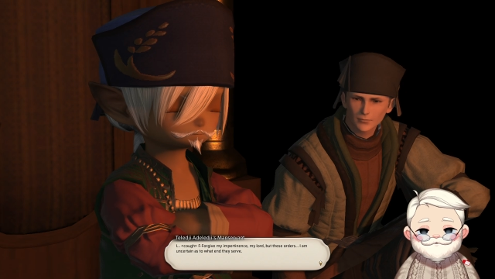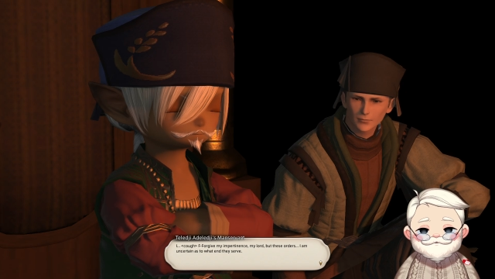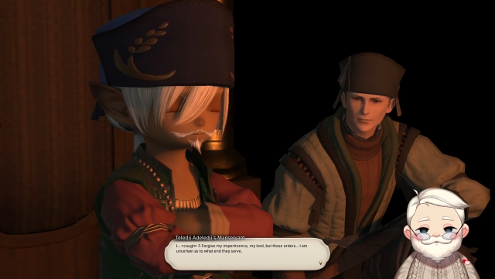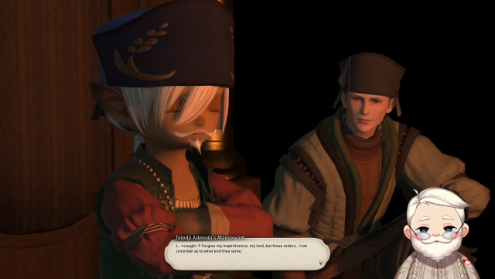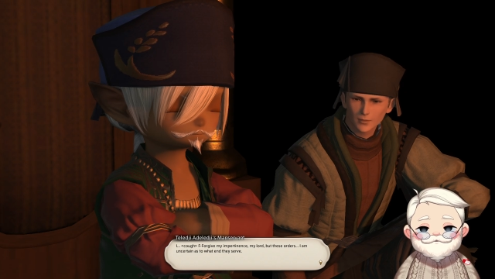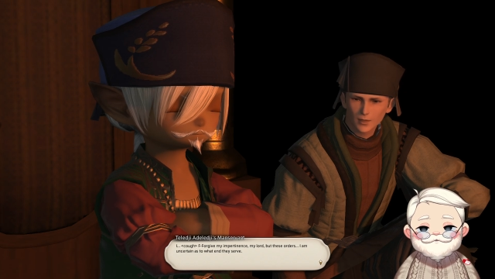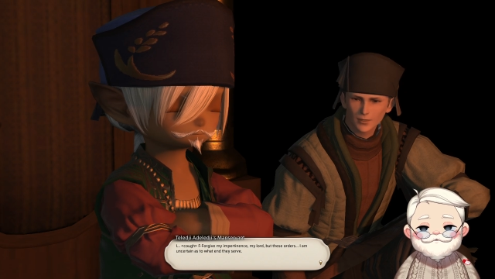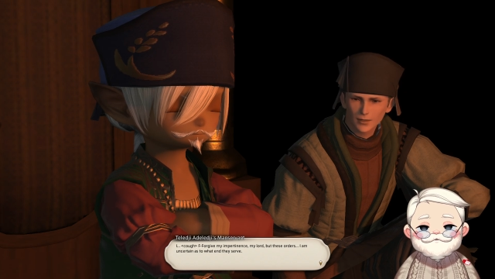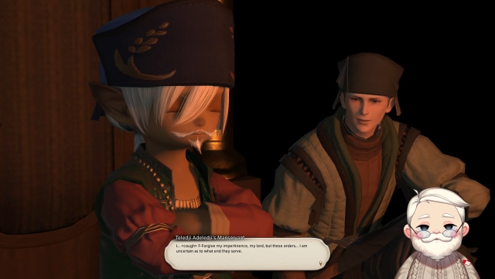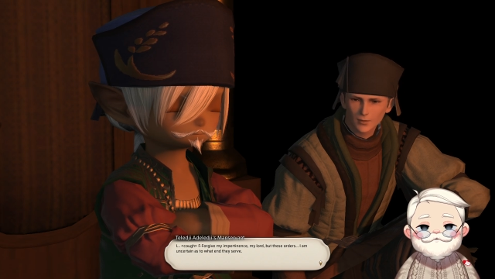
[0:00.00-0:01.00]
Speaker 1: Forgive
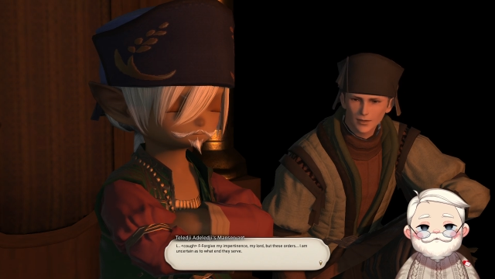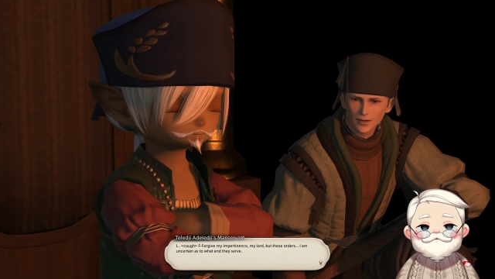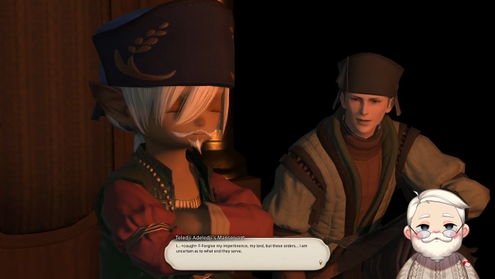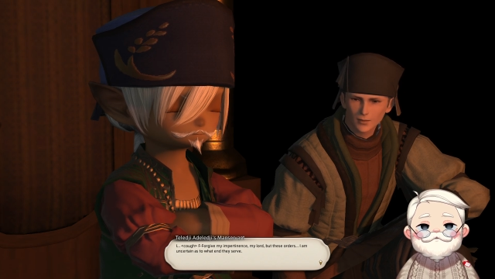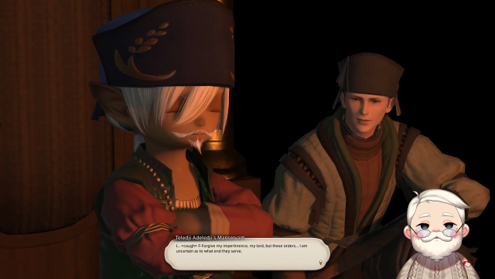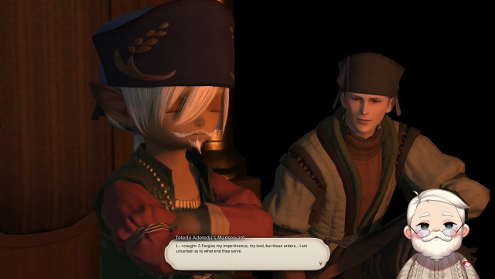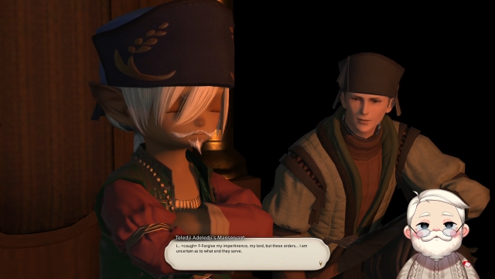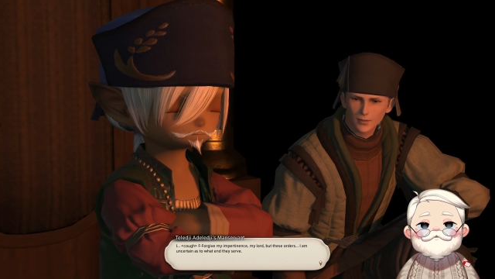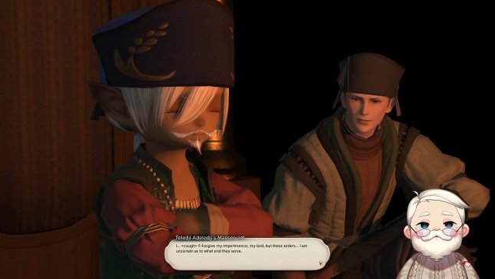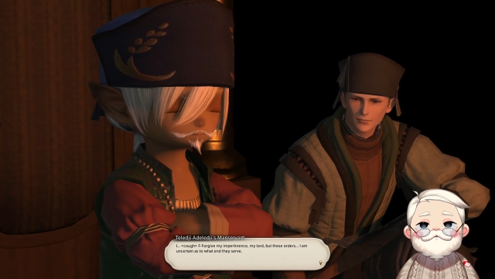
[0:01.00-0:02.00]
my impertinence, my
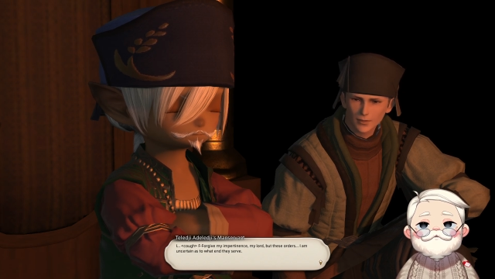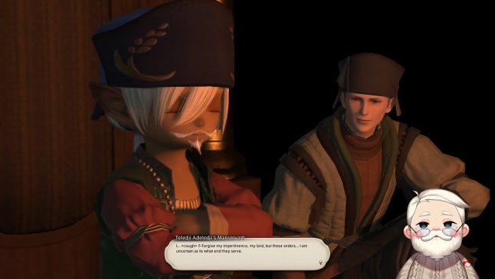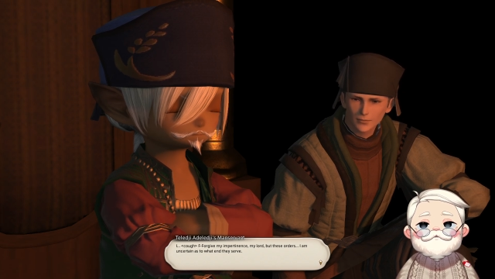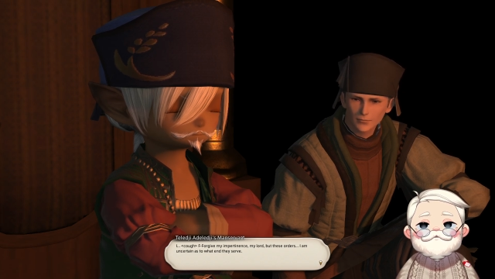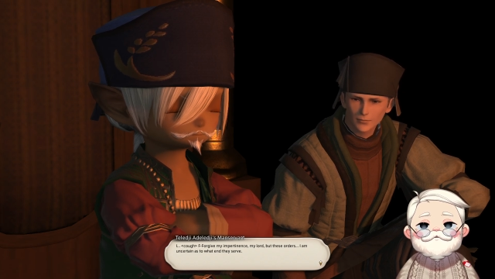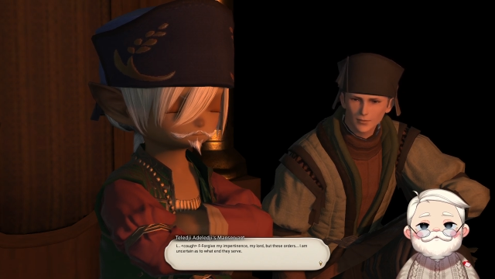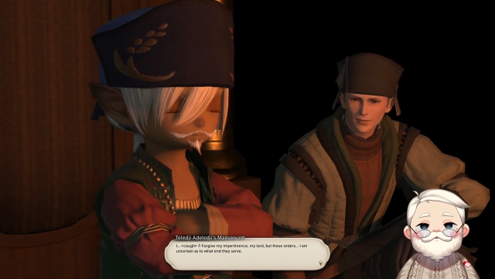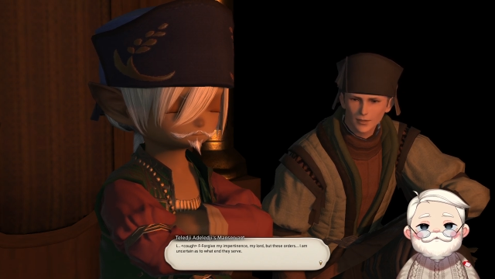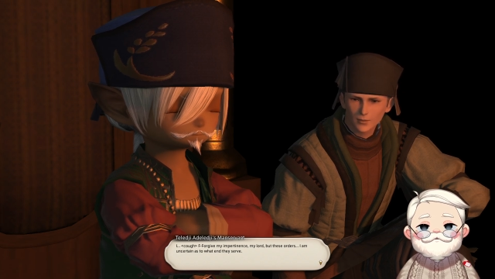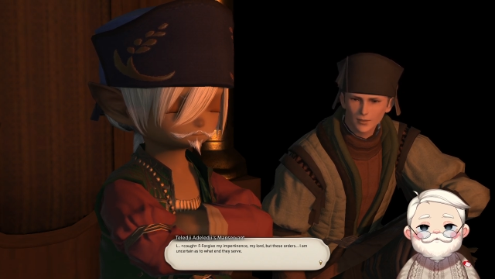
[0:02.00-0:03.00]
lord, but
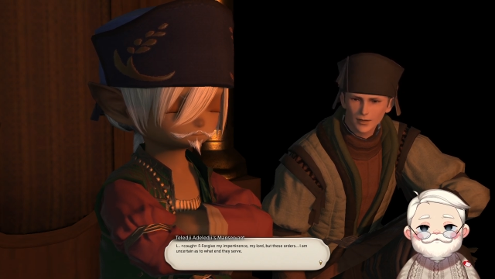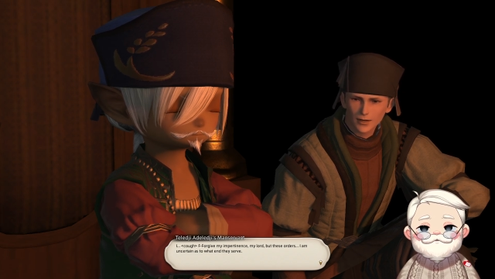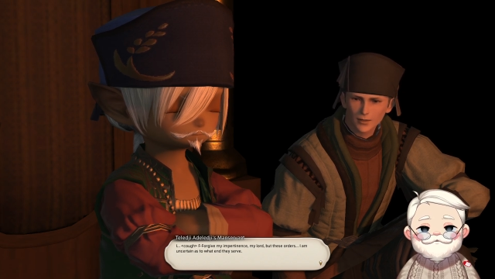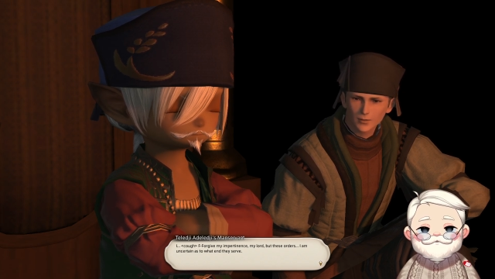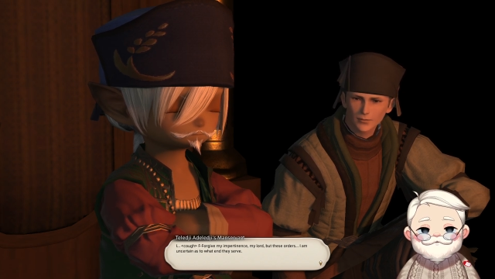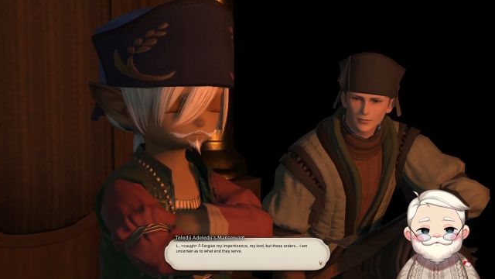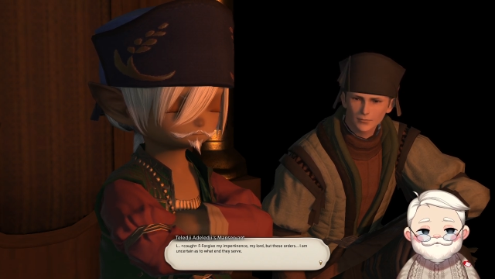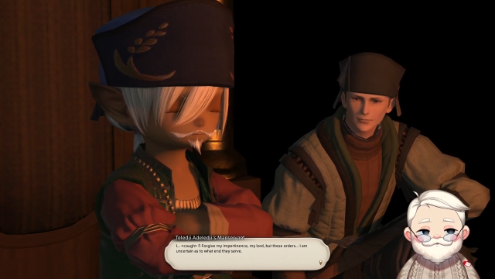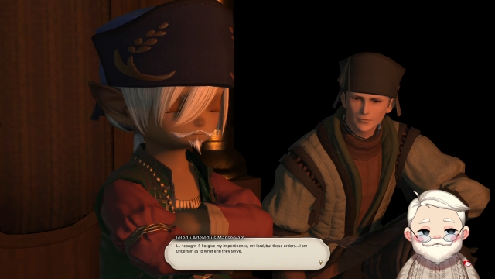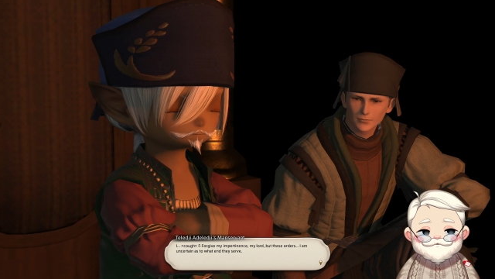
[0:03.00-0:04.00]
these orders...
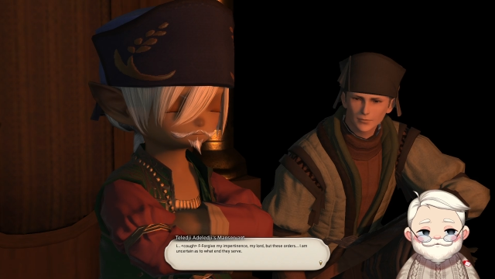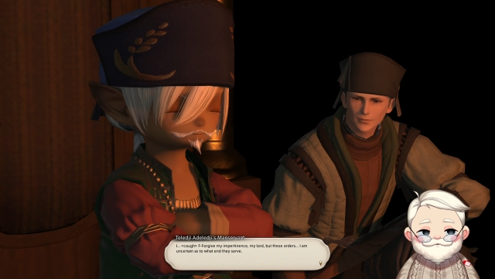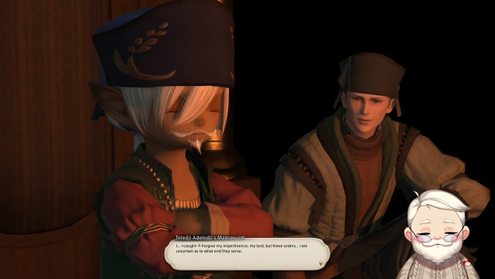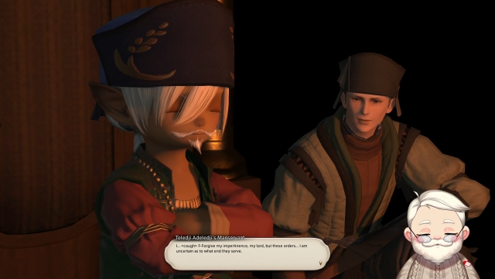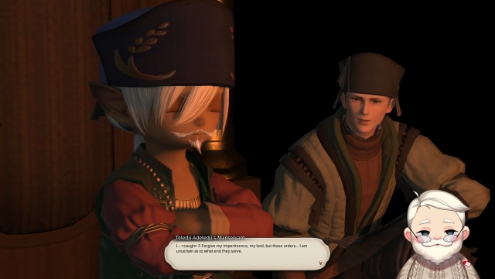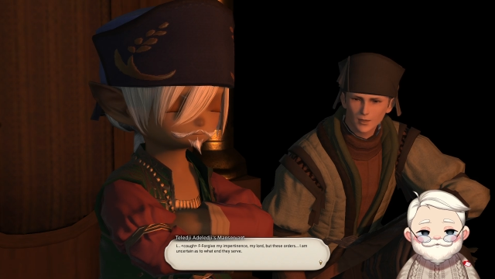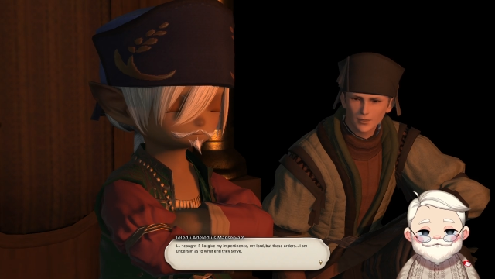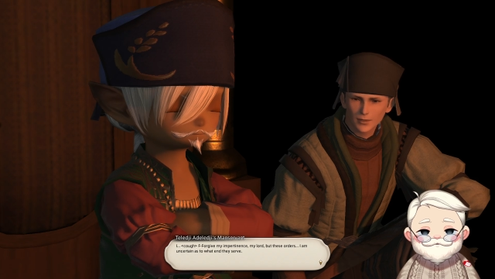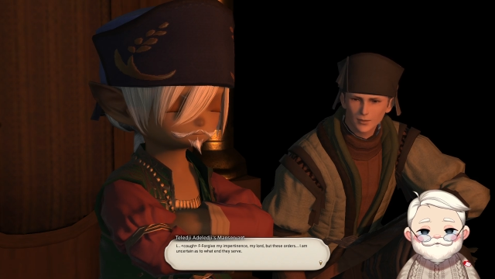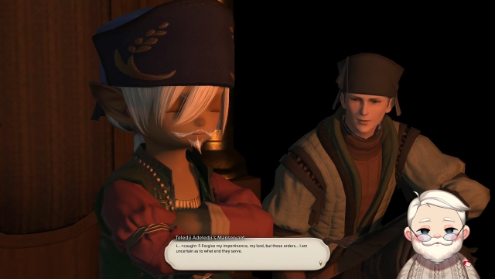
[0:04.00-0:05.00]
I am
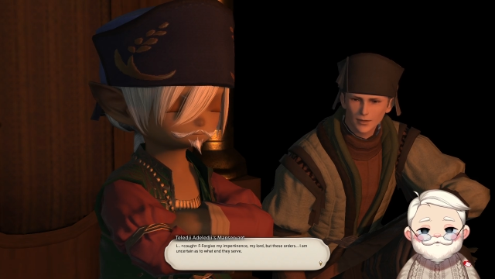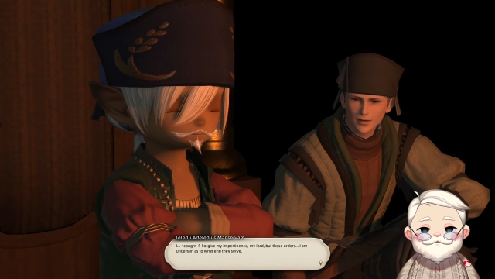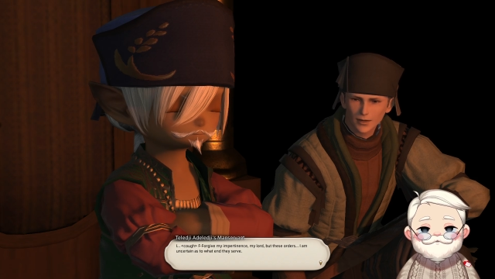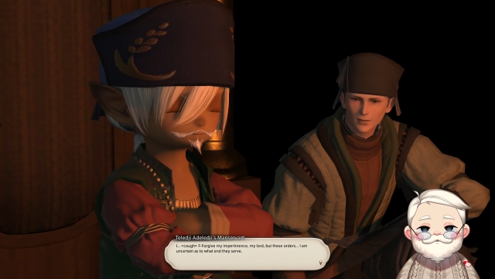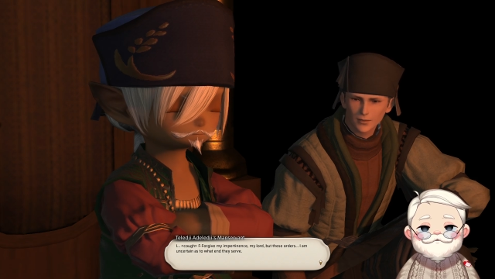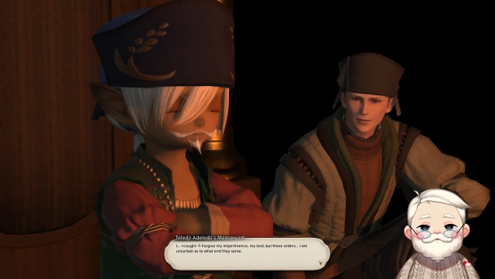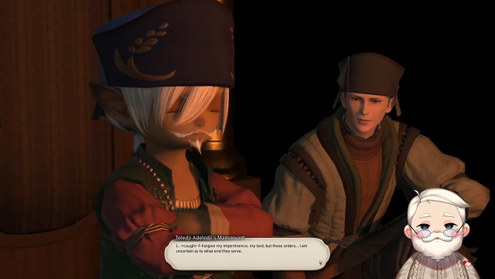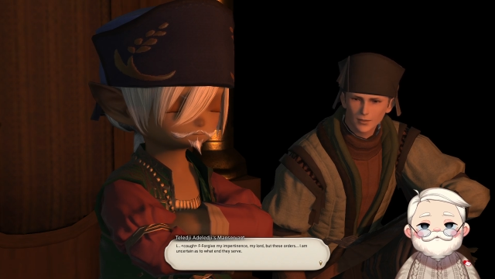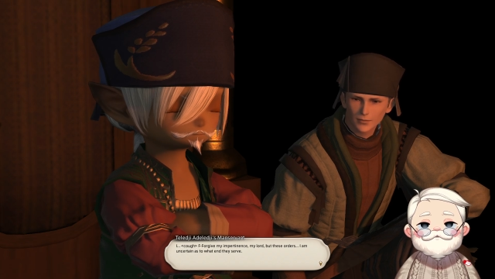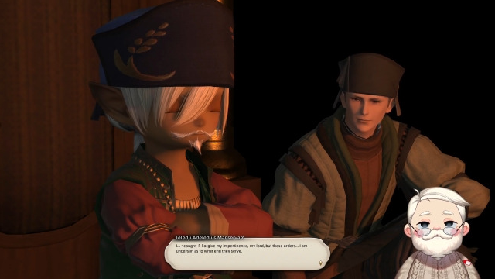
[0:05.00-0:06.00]
uncertain as to what end
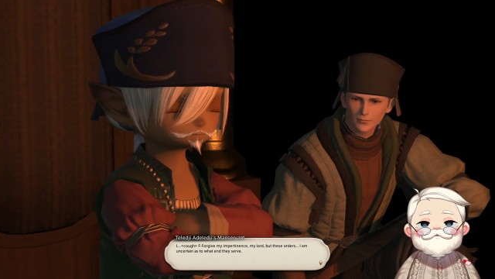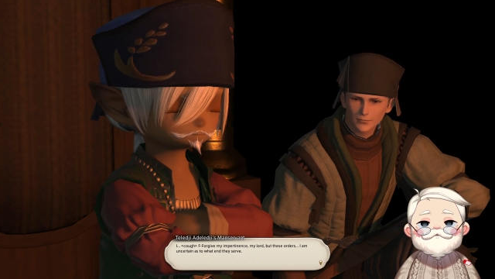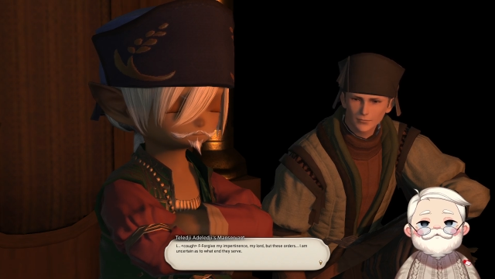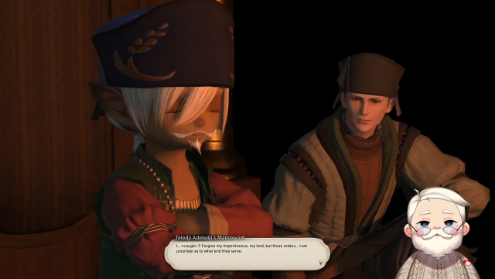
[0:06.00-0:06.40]
they serve.